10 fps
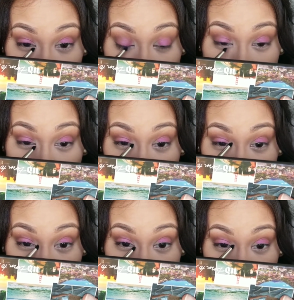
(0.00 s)
and
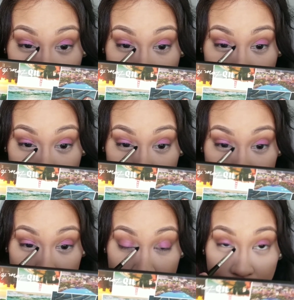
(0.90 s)
actually around
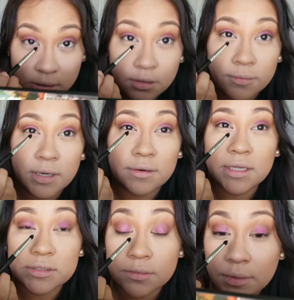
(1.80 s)

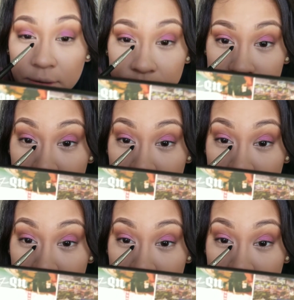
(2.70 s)
as well.